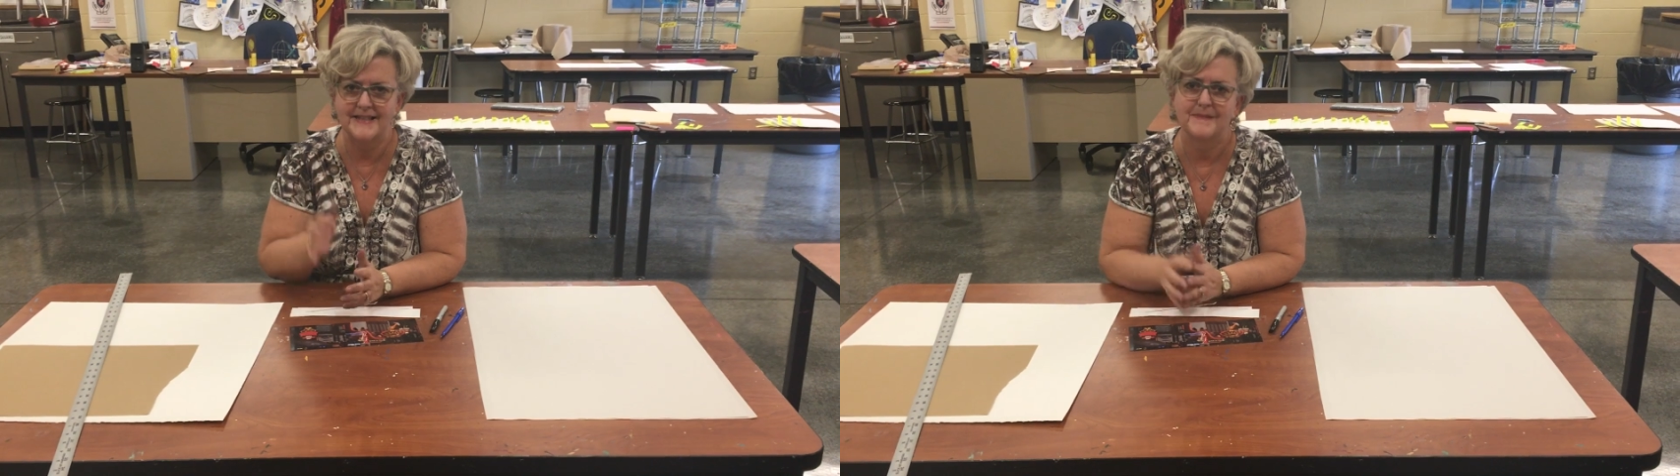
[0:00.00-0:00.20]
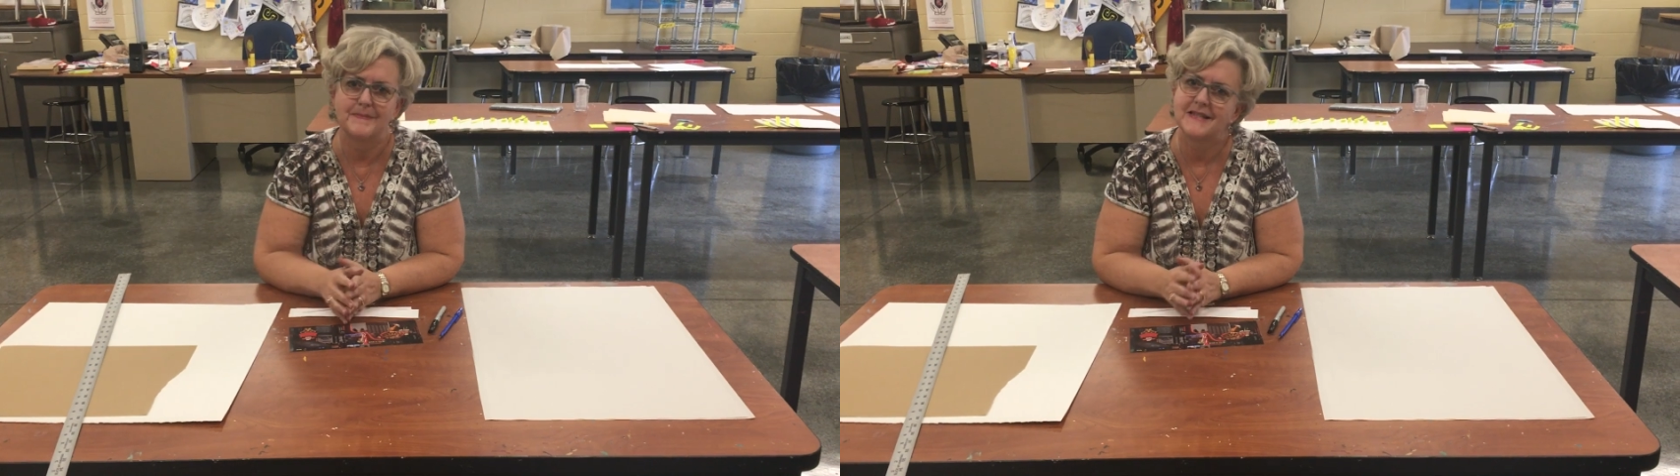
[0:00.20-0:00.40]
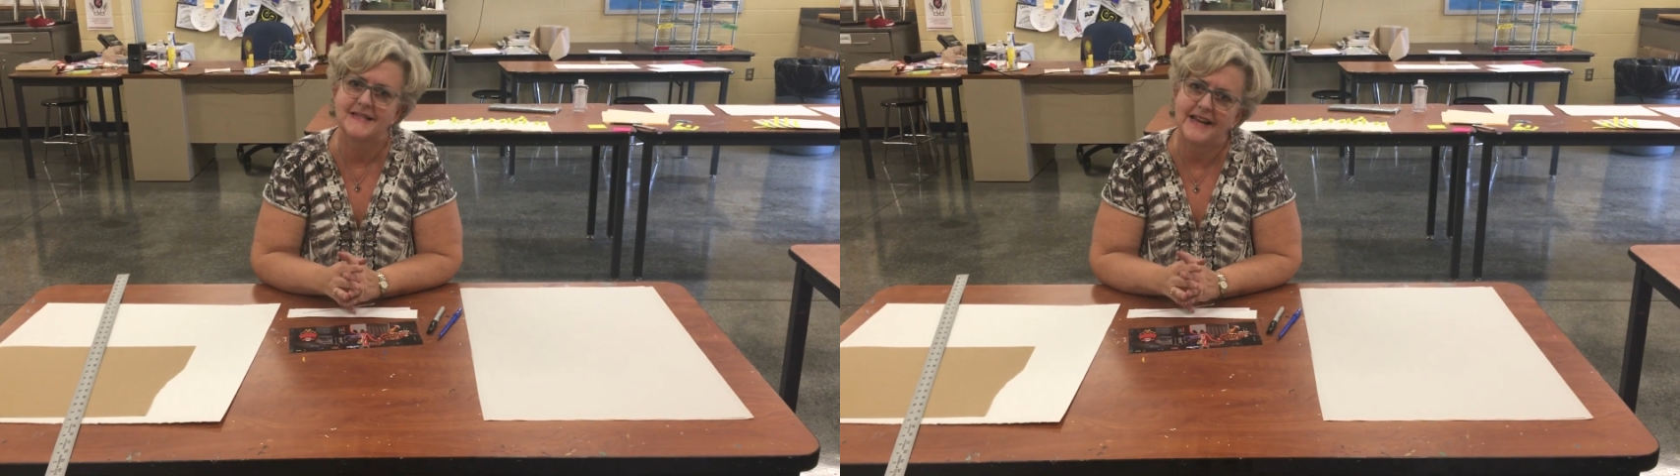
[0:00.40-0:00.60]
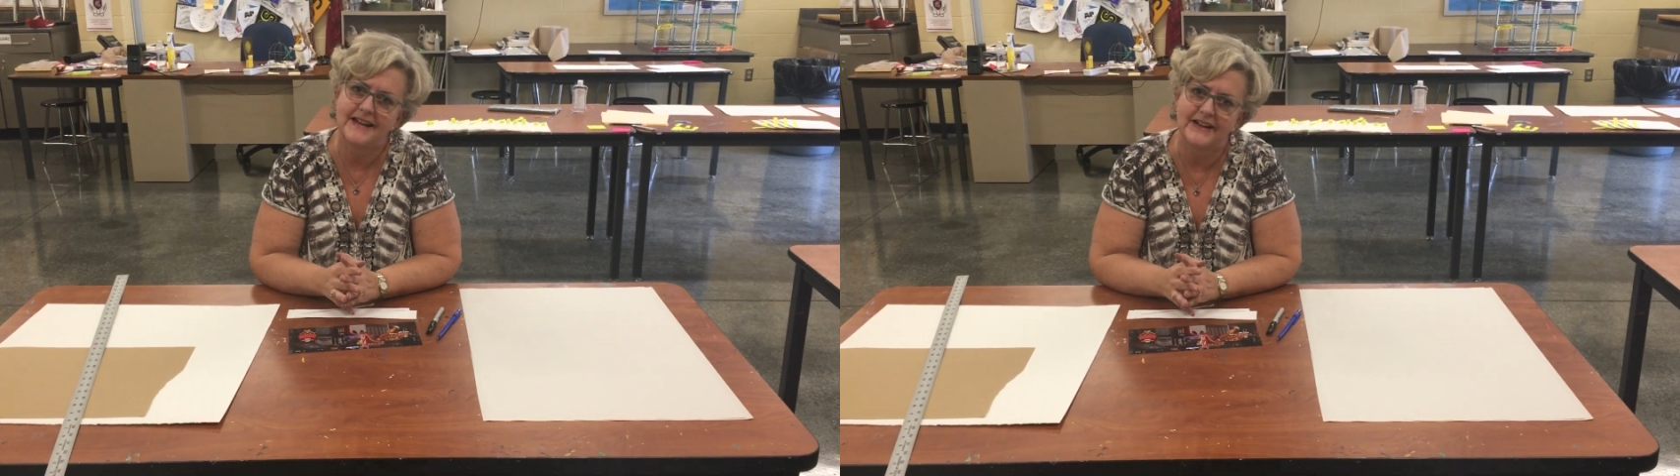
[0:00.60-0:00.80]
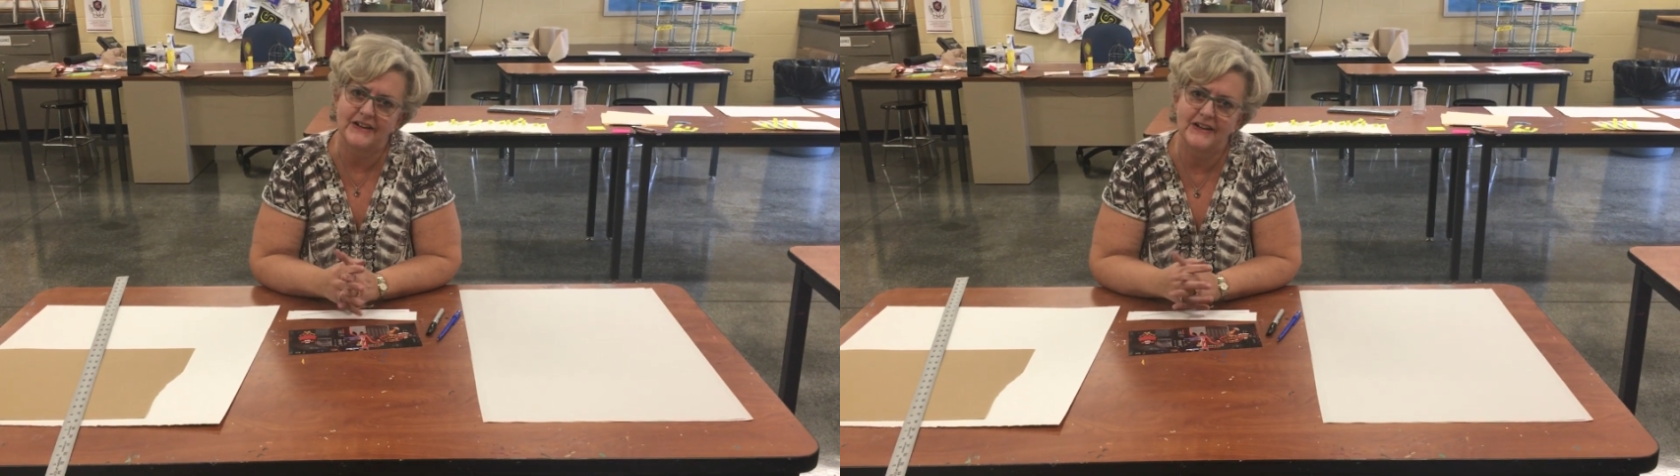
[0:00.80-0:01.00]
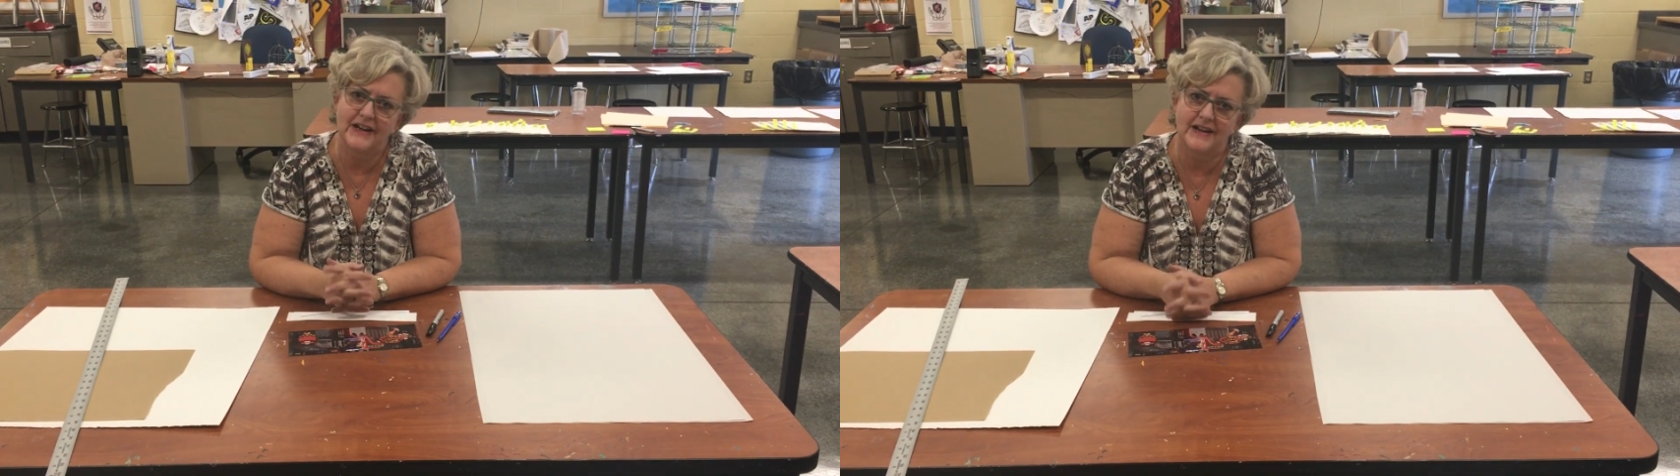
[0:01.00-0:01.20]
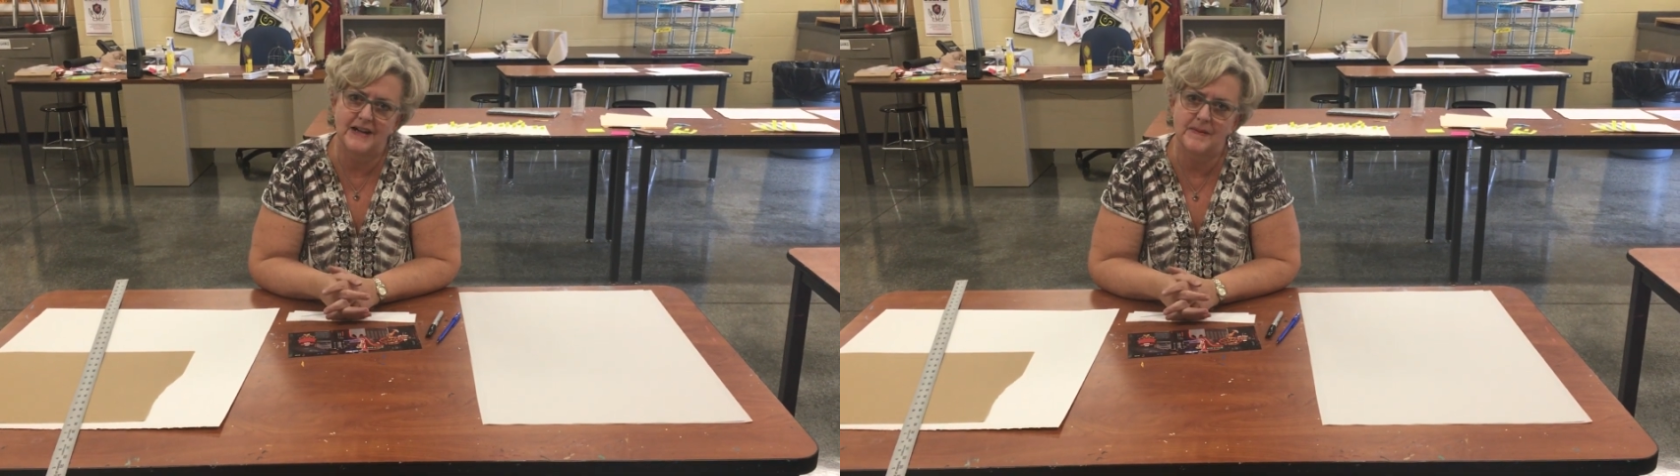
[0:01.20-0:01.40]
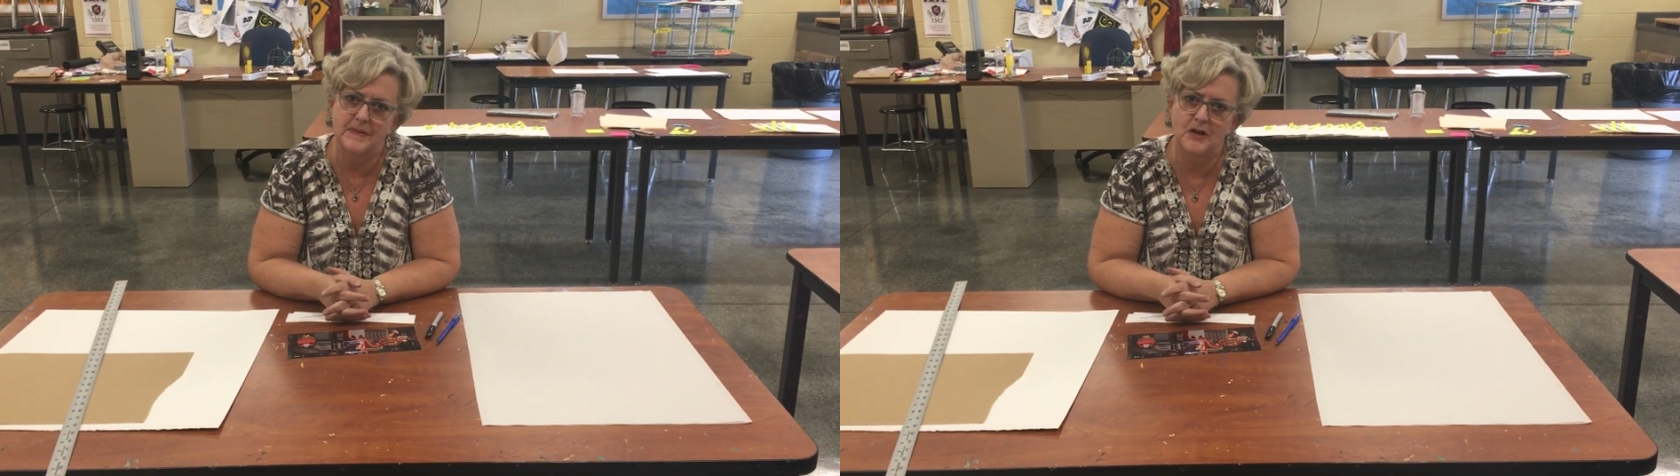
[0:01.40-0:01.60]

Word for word: guys, Mrs. A here. I'm um,